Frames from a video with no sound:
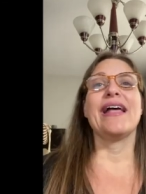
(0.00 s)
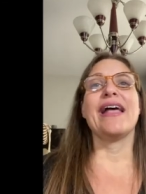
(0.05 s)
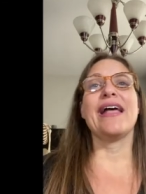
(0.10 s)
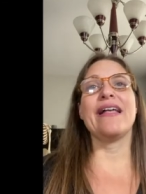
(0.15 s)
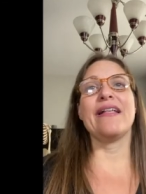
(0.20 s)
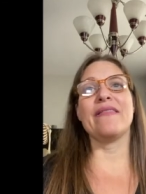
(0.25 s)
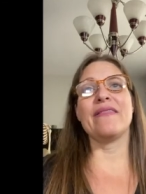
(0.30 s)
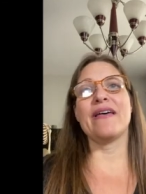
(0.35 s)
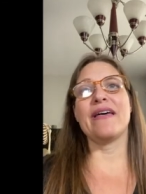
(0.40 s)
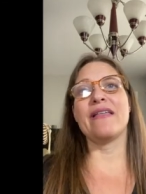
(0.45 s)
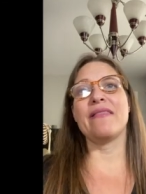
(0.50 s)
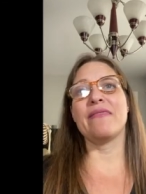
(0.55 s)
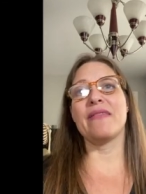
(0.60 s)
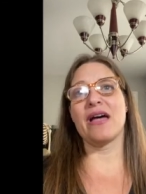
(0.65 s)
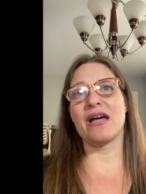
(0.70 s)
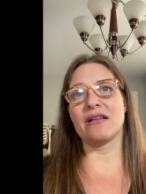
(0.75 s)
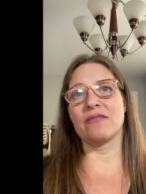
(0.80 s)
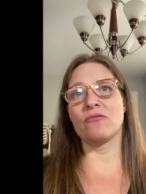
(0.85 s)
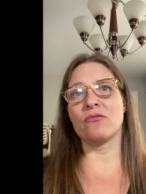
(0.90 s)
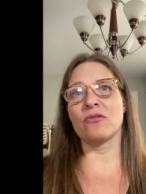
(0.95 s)
And then
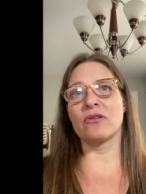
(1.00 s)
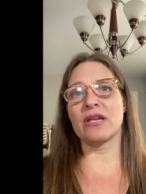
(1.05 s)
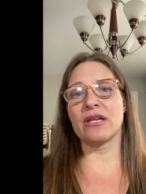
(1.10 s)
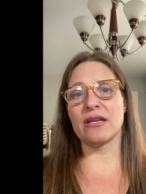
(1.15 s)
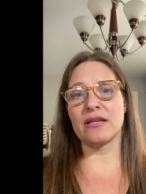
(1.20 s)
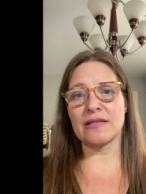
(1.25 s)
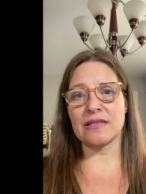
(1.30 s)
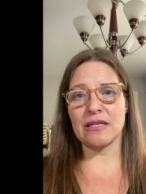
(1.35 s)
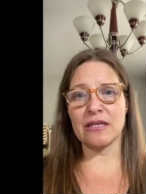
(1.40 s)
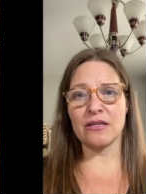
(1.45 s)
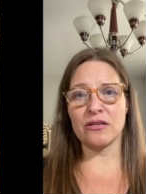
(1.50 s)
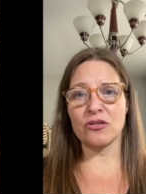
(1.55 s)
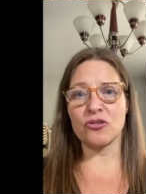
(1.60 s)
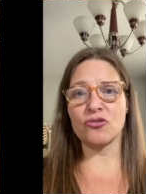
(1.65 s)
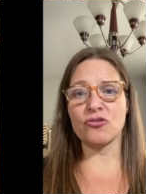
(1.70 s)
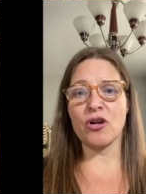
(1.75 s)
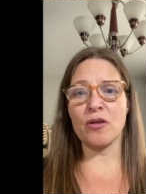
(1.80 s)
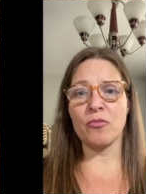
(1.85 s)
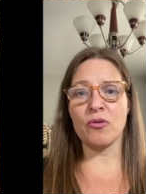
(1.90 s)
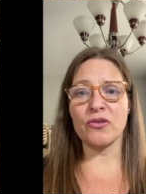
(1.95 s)
that will get us into
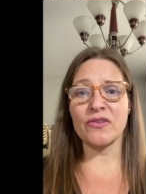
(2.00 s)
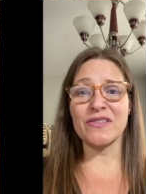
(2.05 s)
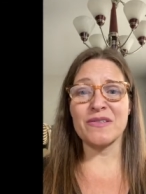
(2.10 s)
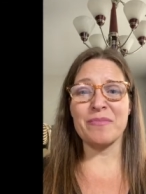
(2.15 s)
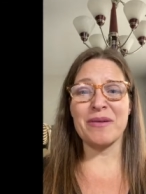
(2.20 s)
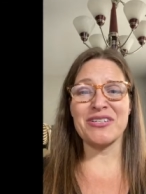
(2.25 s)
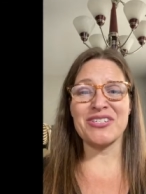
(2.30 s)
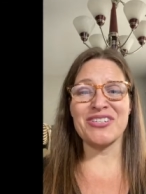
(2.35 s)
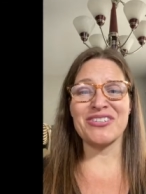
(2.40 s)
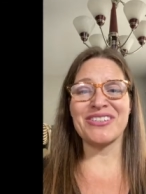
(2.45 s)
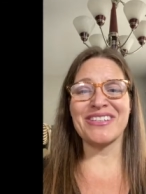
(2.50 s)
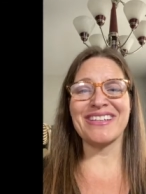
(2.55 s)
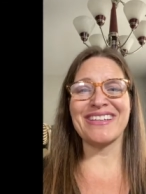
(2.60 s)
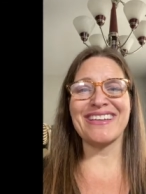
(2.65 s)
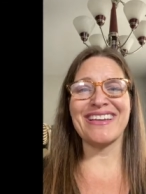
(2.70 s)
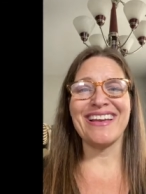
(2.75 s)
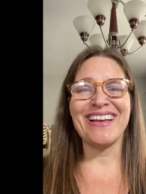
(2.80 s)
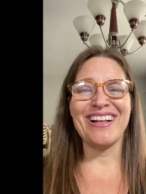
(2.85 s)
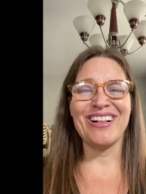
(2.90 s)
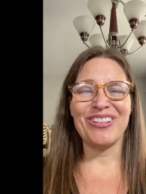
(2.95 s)
trouble,
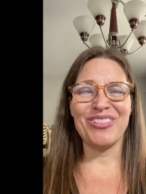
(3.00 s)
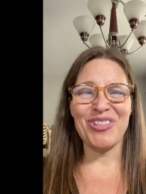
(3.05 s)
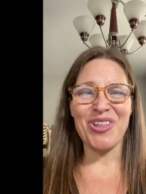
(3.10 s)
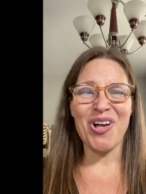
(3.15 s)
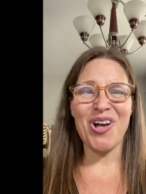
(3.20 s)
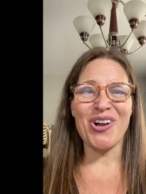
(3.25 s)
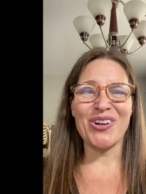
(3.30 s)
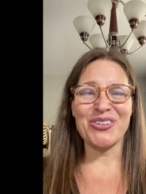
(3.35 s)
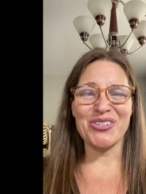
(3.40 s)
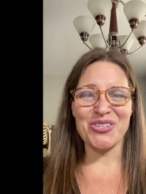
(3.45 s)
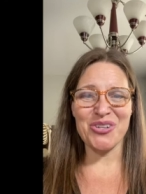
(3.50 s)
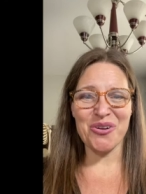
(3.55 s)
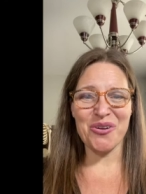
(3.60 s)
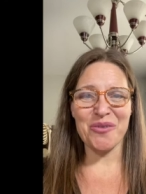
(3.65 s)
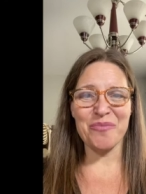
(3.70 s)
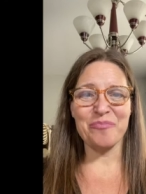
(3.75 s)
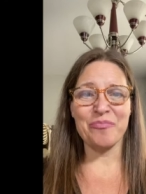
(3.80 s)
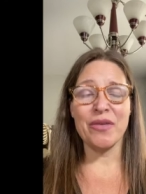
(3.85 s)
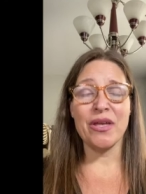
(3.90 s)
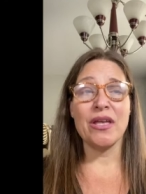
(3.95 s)
especially long
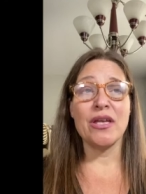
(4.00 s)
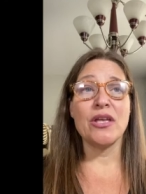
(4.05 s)
term.